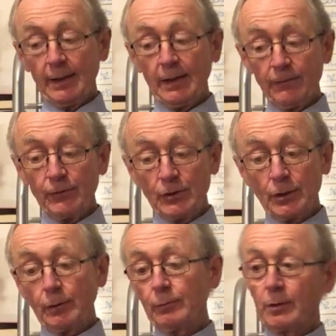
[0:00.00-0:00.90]
if the
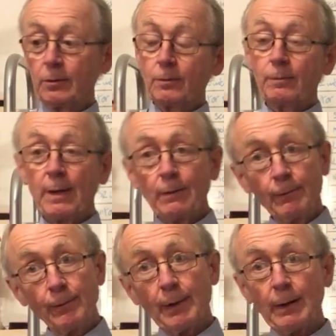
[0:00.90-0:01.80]
children crowd
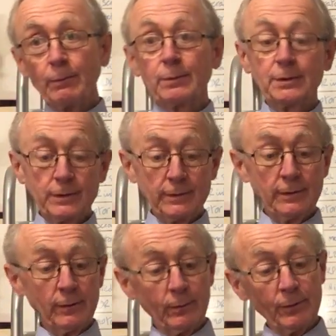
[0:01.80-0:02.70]
round the
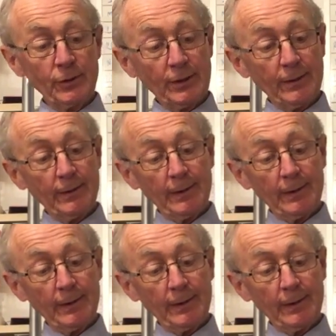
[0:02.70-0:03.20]
launcher